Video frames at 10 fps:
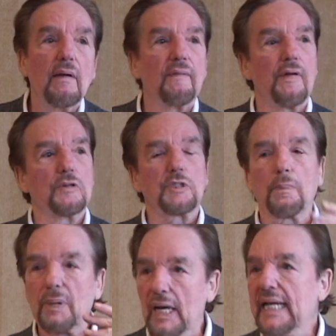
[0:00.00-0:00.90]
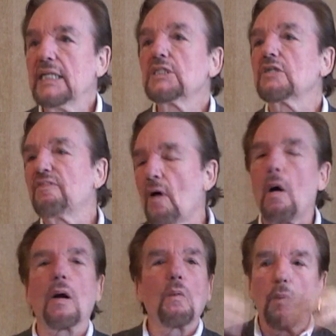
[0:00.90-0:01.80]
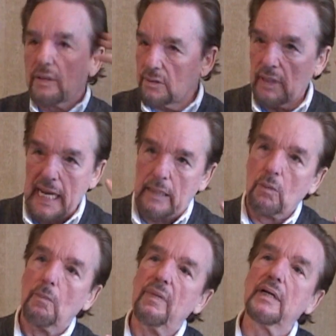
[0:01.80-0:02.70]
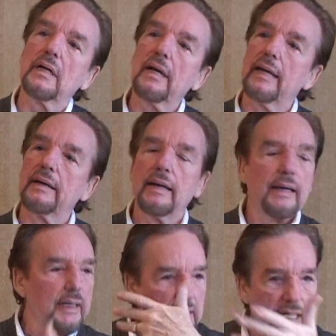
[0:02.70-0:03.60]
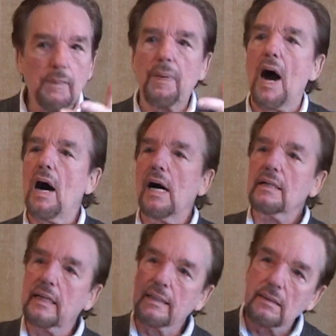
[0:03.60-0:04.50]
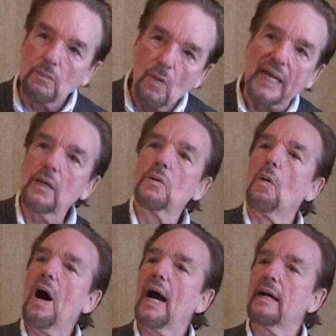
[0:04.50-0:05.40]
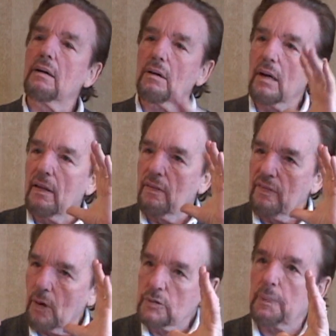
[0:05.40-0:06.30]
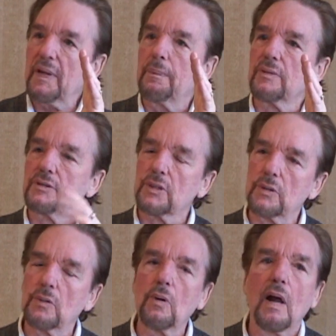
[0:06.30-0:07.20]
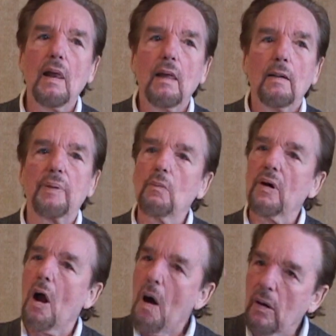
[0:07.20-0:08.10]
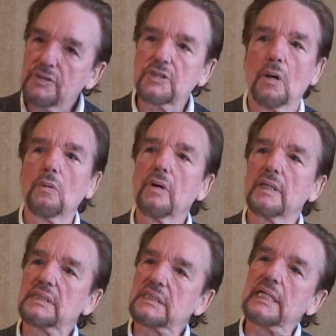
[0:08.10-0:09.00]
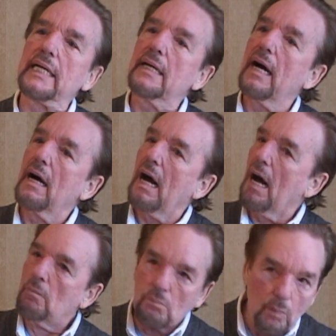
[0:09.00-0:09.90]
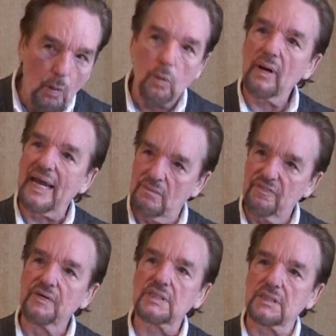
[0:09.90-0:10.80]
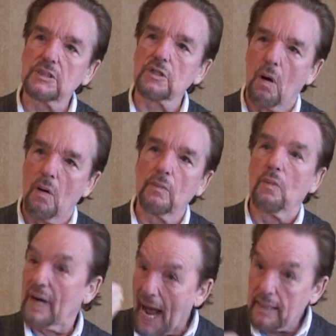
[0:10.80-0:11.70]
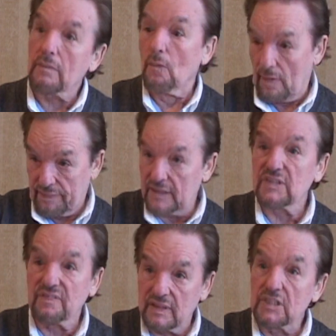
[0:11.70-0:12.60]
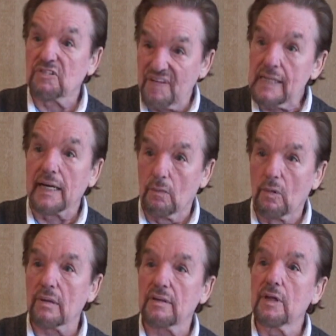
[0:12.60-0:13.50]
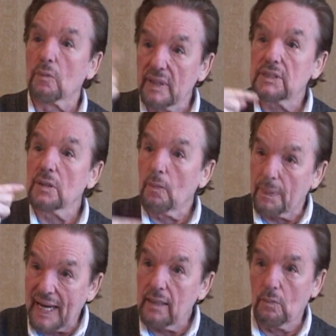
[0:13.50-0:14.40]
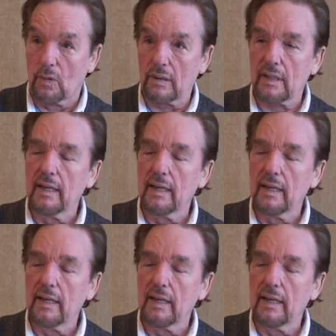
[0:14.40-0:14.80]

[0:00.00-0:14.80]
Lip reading: There's a place for what Hillman and Deepak and Wayne Dwyer, those people do. But we're also going to see more emphasis on this feeling work, the original pain work.